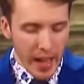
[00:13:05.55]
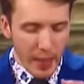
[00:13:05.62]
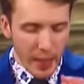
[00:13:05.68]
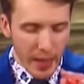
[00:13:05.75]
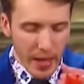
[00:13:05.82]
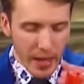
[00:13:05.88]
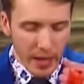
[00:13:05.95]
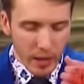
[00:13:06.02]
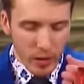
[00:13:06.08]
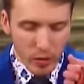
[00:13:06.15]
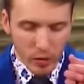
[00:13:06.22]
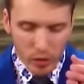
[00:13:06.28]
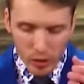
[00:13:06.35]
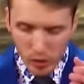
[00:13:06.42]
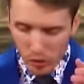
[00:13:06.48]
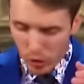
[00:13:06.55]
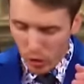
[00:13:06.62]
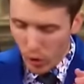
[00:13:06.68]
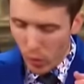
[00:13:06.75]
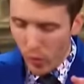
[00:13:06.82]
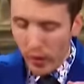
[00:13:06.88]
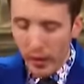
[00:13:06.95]
To make the trick work,
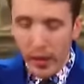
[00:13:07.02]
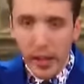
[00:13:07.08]
the